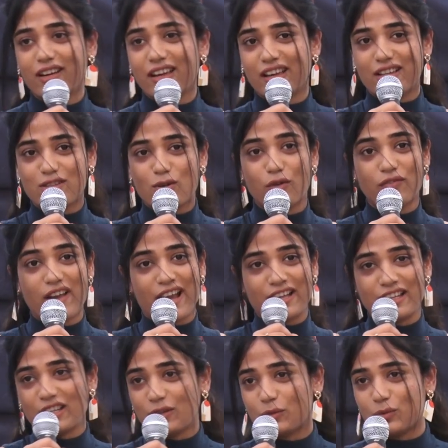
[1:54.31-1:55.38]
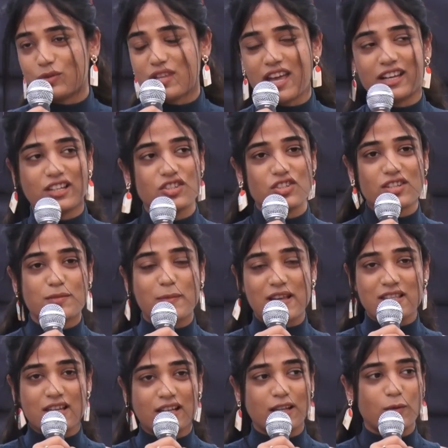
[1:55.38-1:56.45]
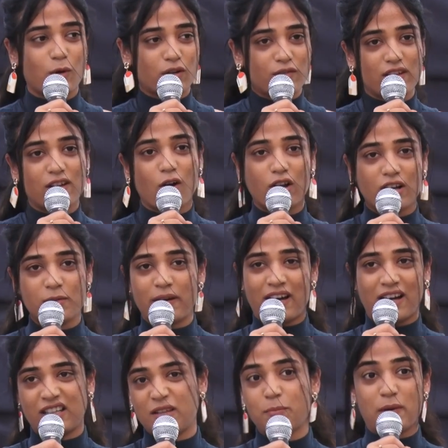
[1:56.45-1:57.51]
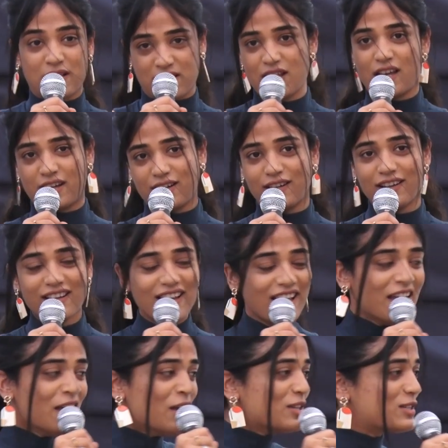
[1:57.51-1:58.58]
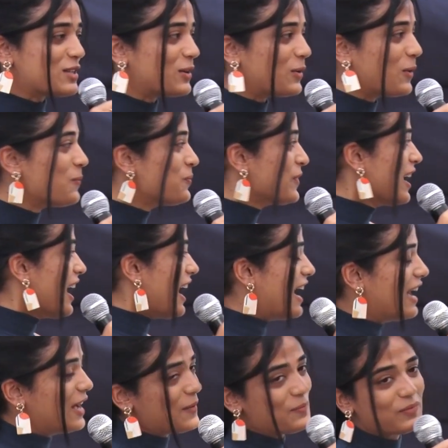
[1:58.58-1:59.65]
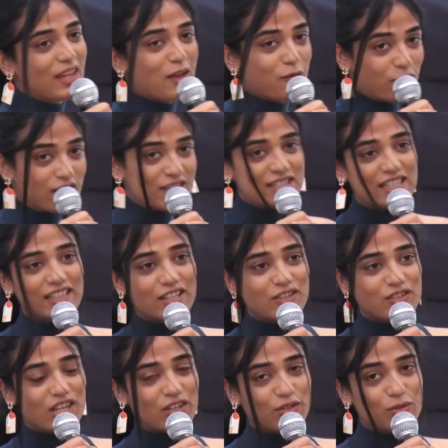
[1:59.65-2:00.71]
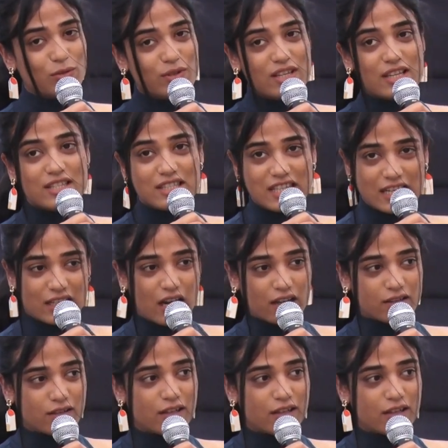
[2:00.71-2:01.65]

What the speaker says: is of any use, and it's just basically what we call in Marathi, pasara. So first thing that you need to do is declutter,